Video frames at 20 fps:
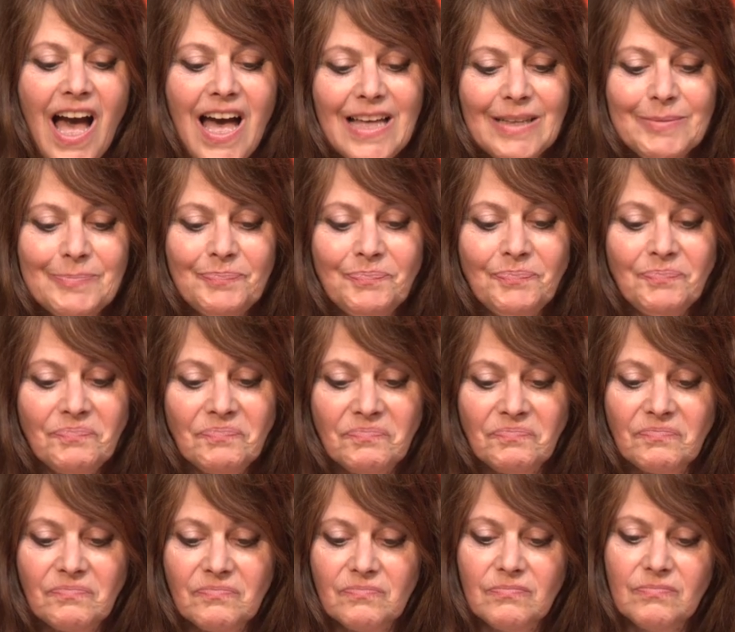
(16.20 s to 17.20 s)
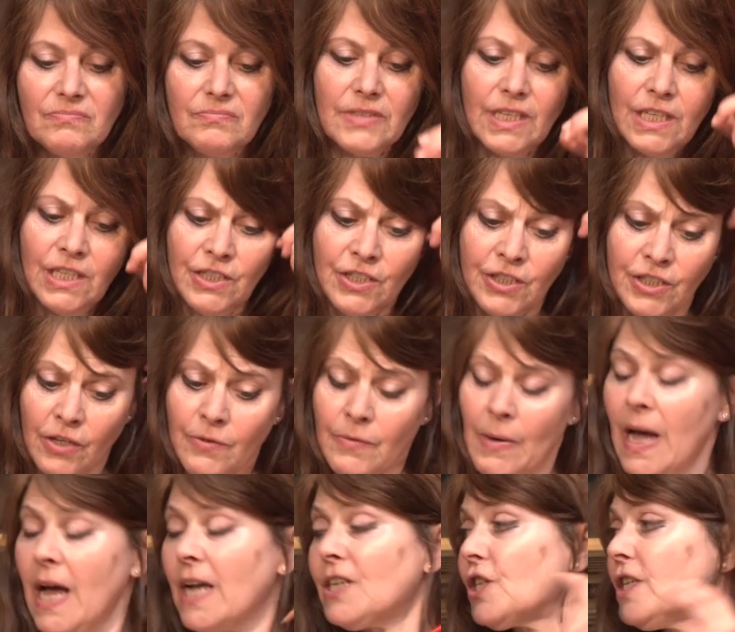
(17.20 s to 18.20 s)
So
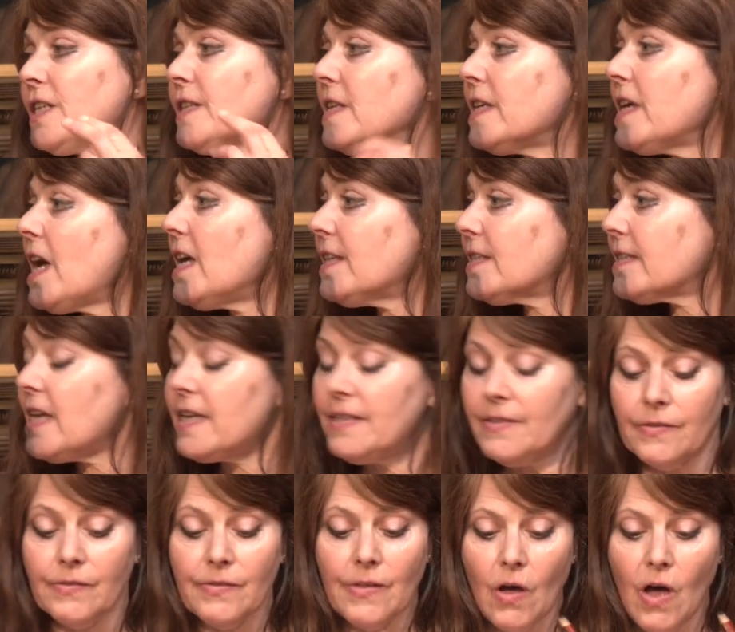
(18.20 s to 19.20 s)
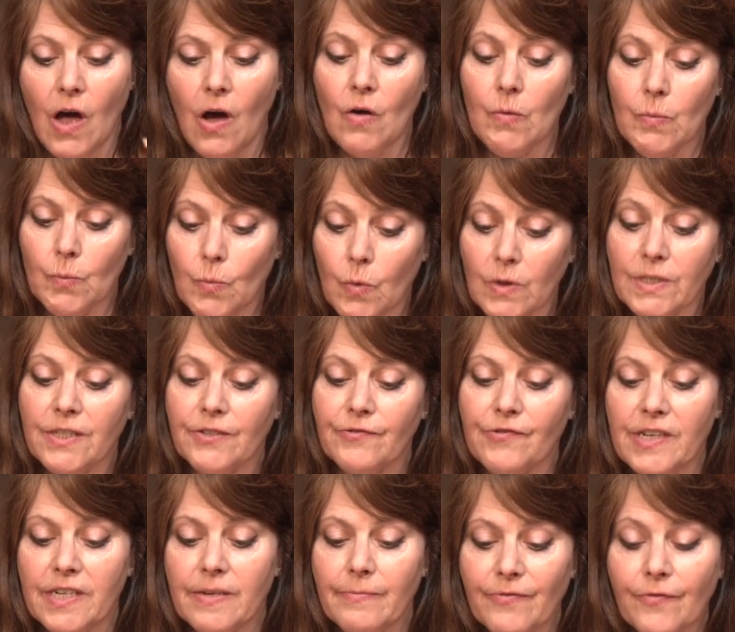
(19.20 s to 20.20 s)
actually, the essay, What is
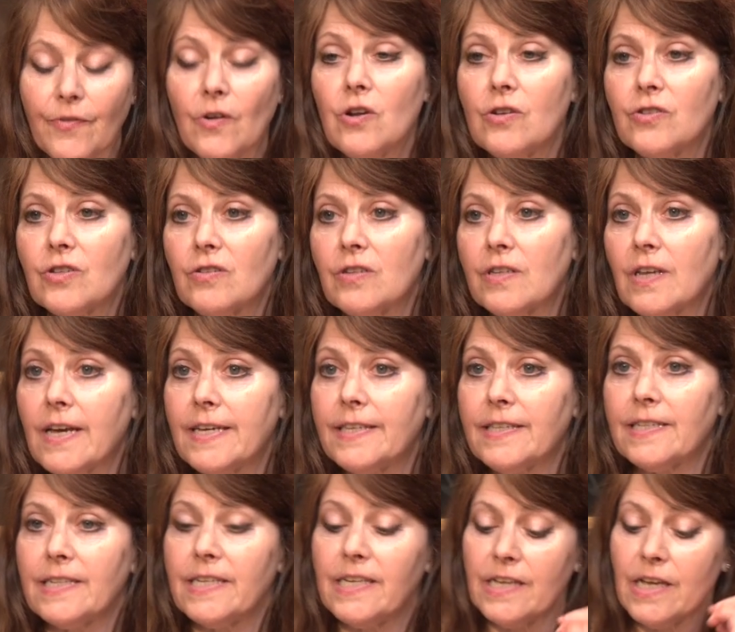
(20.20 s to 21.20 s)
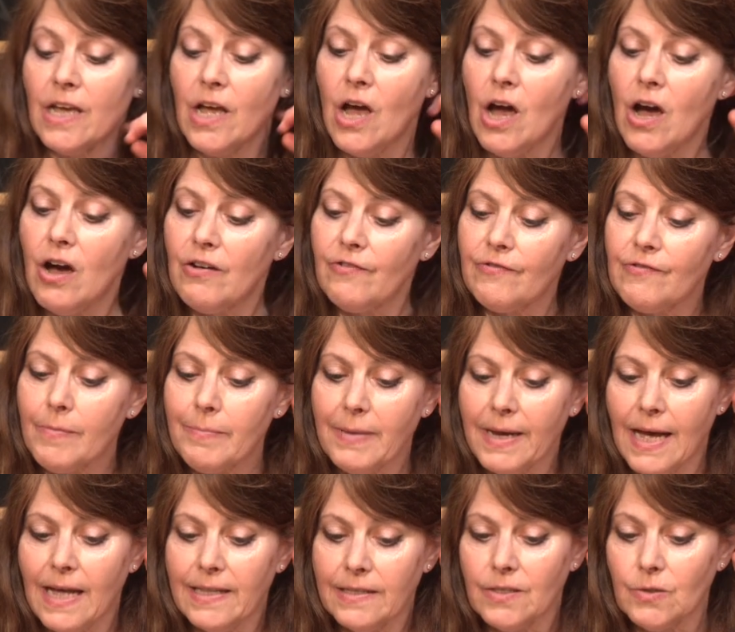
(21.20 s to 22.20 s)
Freedom, follows on nicely from
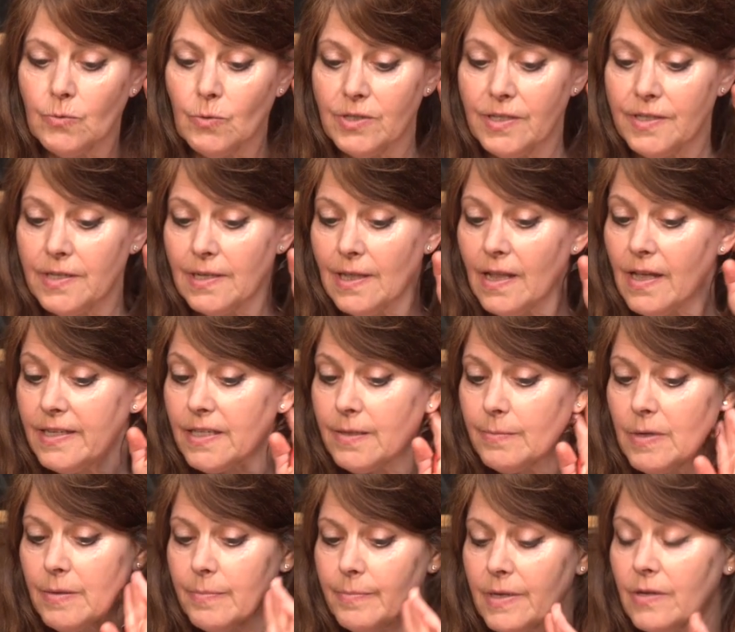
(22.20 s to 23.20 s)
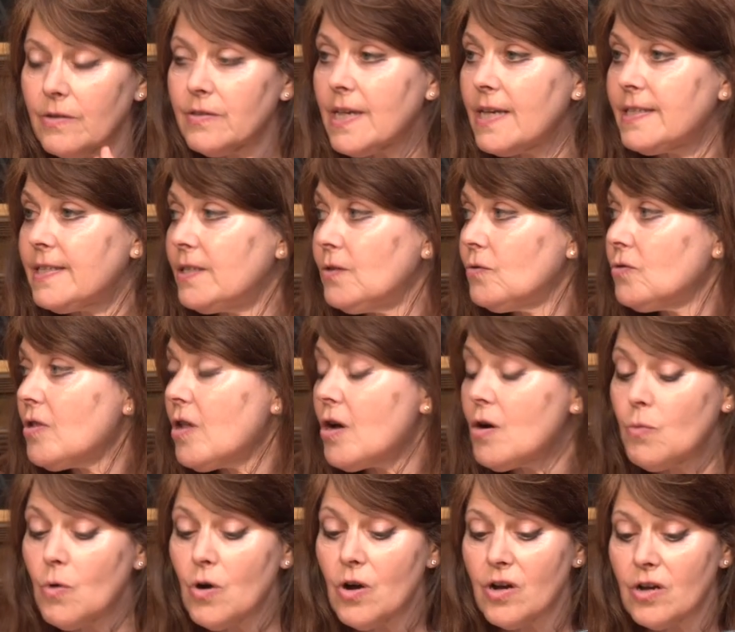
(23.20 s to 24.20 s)
Kant's What is Enlightenment, because as in all her
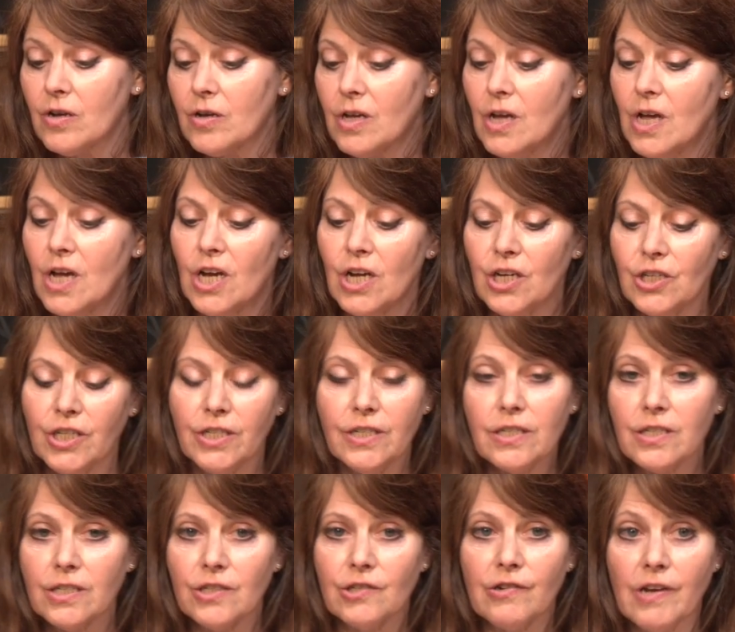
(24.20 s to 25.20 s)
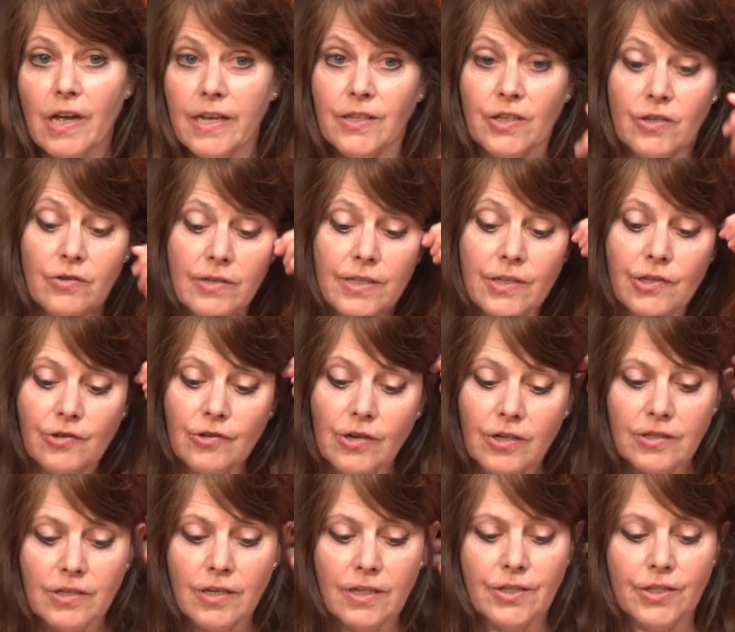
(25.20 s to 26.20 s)
work, she doesn't try to
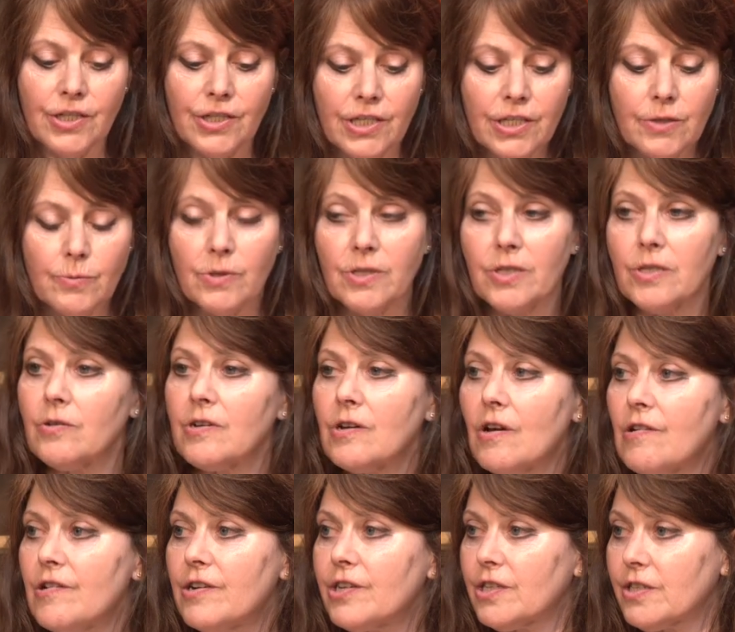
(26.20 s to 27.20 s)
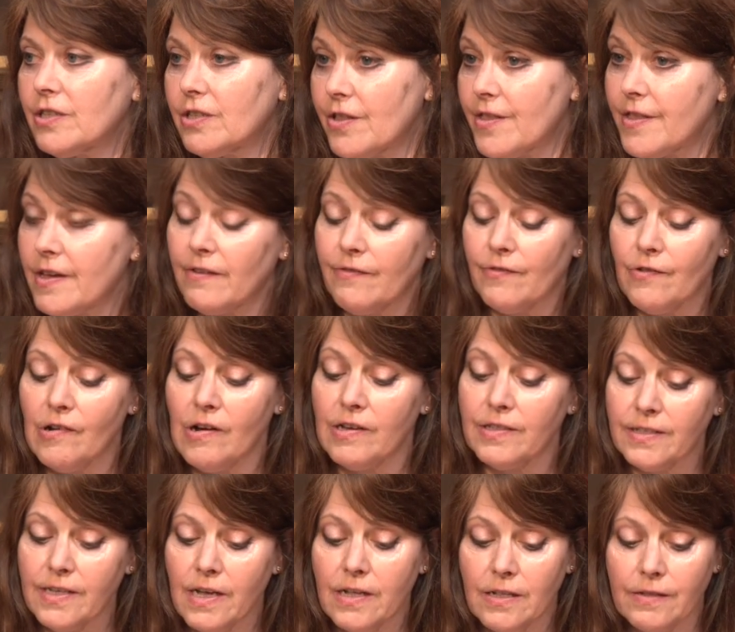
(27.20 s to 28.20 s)
instruct us, she just wants to encourage us to think for
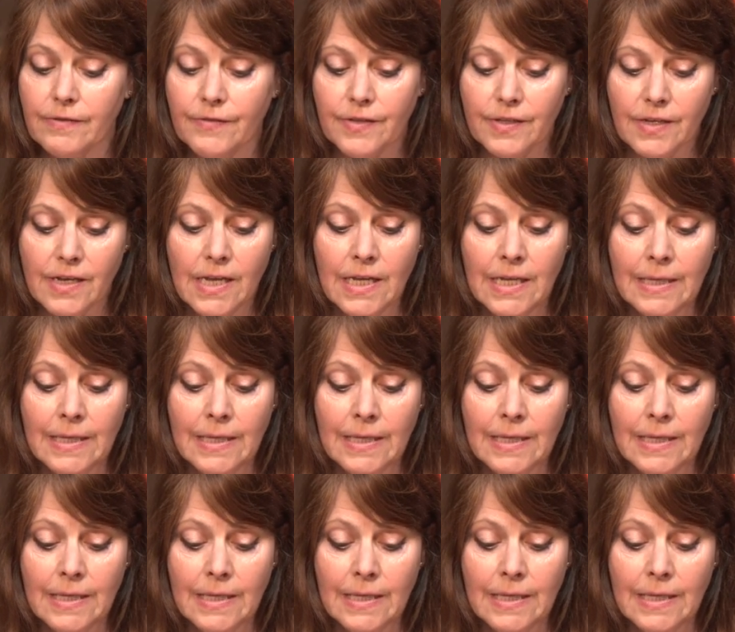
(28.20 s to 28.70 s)
ourselves.